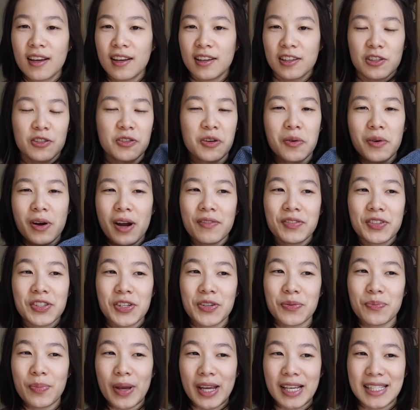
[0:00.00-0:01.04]
you don't have to
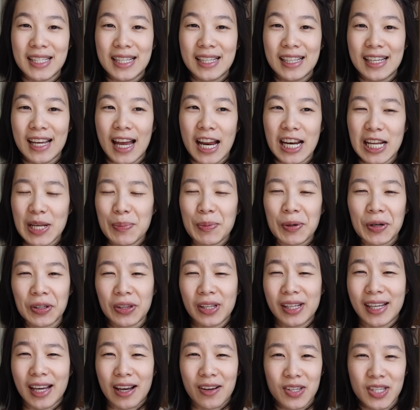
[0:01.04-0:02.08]
do basically any
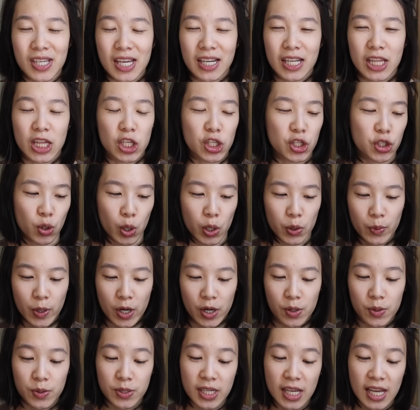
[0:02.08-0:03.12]
purling outside of the short
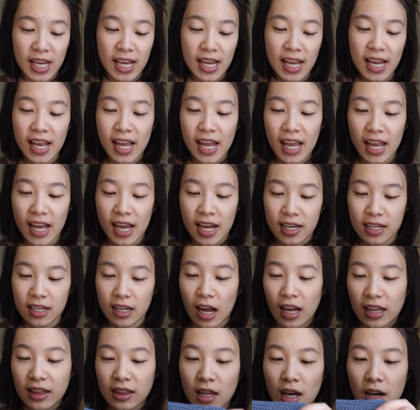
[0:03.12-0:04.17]
rows. And
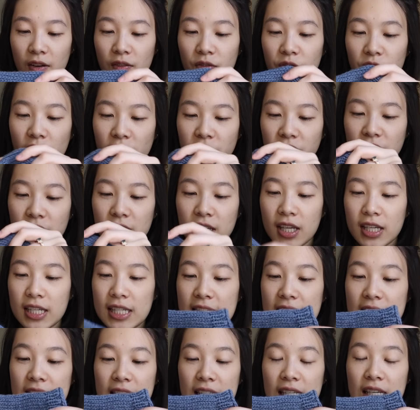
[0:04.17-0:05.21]
I love that the
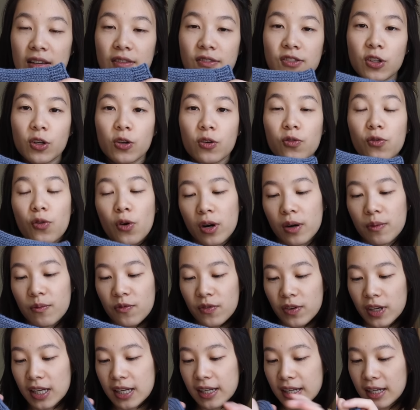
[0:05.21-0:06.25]
sleeves are
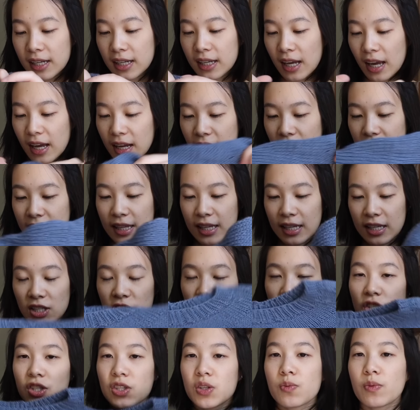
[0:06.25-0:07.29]
form-fitting, and I think it's
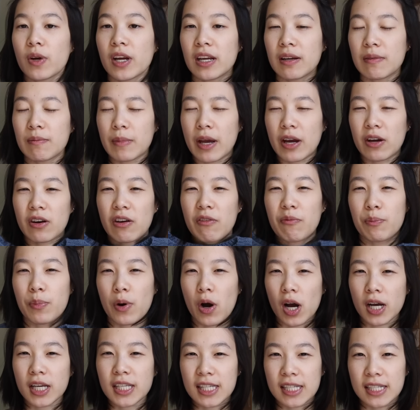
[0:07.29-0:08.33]
just the right amount of
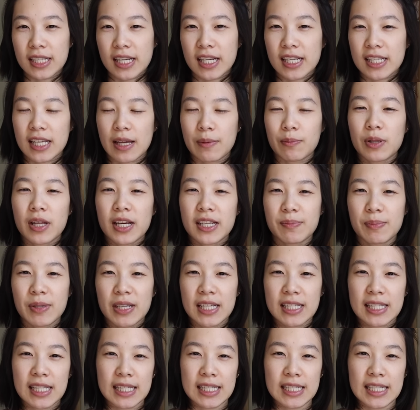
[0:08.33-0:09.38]
boxiness, and plus
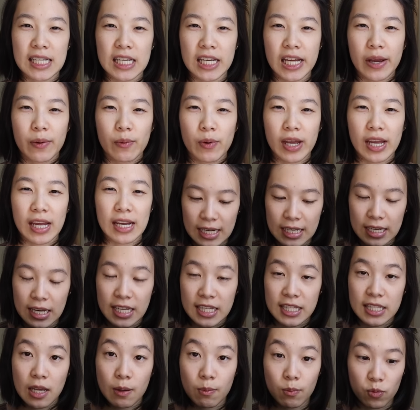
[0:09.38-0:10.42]
because it's DK weight, it
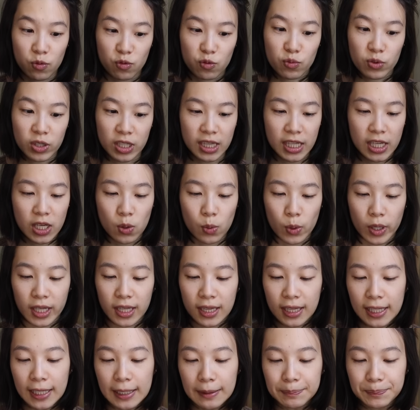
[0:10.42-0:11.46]
knits up really
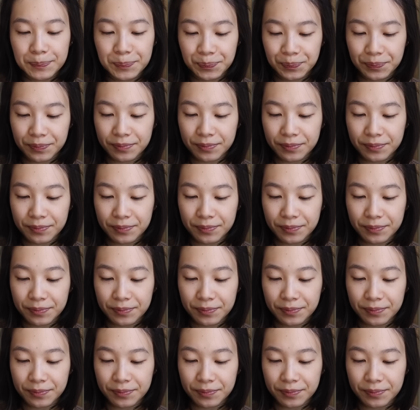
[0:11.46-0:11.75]
quickly.